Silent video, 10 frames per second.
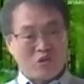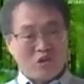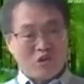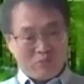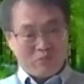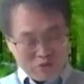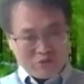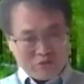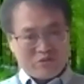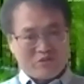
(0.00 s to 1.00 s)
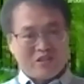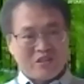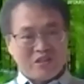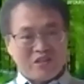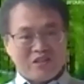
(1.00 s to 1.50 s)
approve
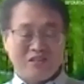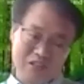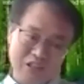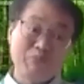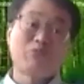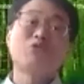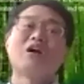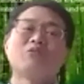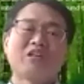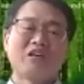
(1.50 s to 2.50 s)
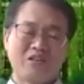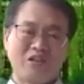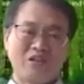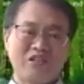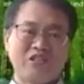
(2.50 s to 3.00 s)
improve our
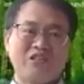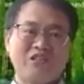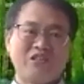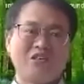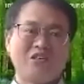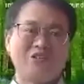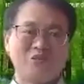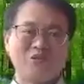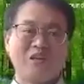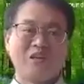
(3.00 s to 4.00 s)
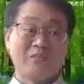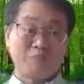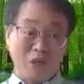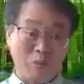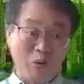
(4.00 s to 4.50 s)
technology is, let
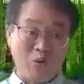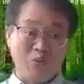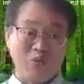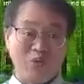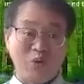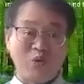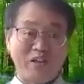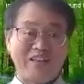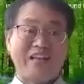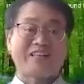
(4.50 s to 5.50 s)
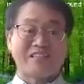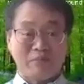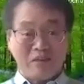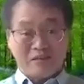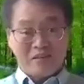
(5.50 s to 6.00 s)
people know it, accept it,
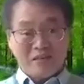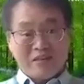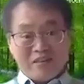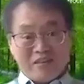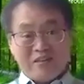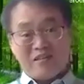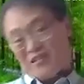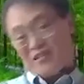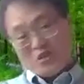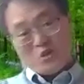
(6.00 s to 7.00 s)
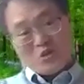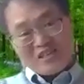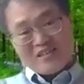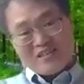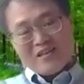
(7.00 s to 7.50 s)
learn it, use it.
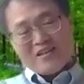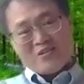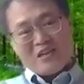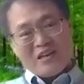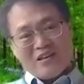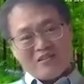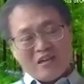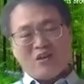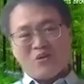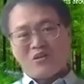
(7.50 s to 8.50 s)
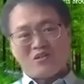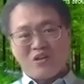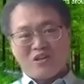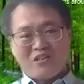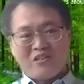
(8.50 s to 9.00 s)
Right now, I know it's not
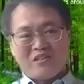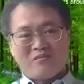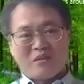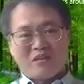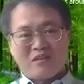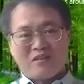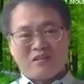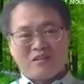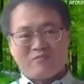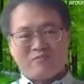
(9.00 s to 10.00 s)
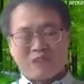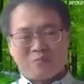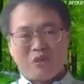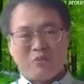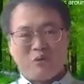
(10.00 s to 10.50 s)
easy, but then
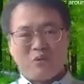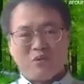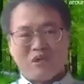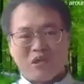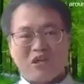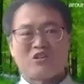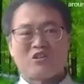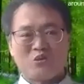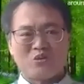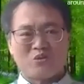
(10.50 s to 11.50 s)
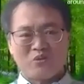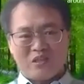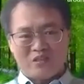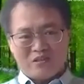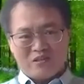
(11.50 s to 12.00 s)
people, they get used to
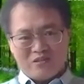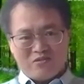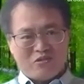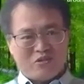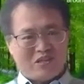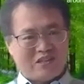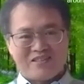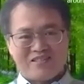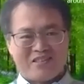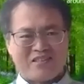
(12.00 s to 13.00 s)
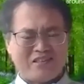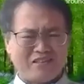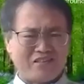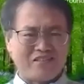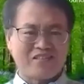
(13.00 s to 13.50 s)
it for like 30
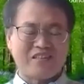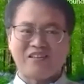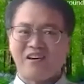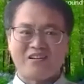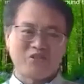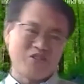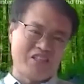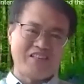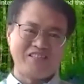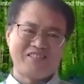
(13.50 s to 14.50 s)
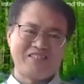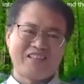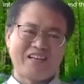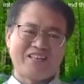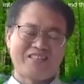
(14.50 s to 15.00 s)
years. It's hard to change.
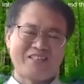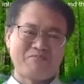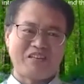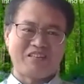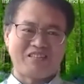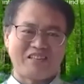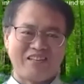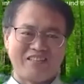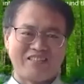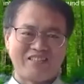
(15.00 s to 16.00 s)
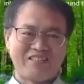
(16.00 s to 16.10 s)
That's a big challenge.